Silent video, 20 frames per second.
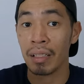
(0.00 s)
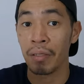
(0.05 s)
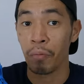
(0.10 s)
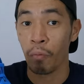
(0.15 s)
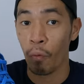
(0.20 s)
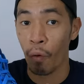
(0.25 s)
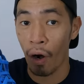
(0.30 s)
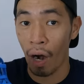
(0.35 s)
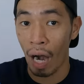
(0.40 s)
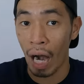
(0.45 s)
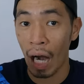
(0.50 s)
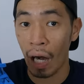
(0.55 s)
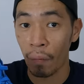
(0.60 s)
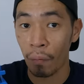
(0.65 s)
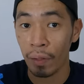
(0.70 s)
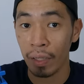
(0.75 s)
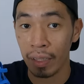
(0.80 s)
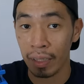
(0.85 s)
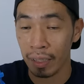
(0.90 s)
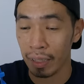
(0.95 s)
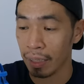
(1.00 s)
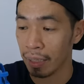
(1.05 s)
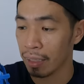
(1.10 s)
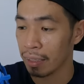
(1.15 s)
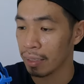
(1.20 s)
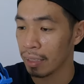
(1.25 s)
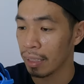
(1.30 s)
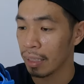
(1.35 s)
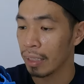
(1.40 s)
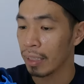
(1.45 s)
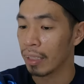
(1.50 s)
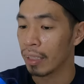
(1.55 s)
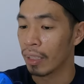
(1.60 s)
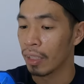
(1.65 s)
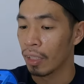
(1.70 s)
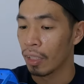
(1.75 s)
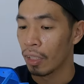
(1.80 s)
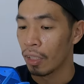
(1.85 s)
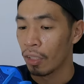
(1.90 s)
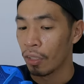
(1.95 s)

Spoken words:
very easy.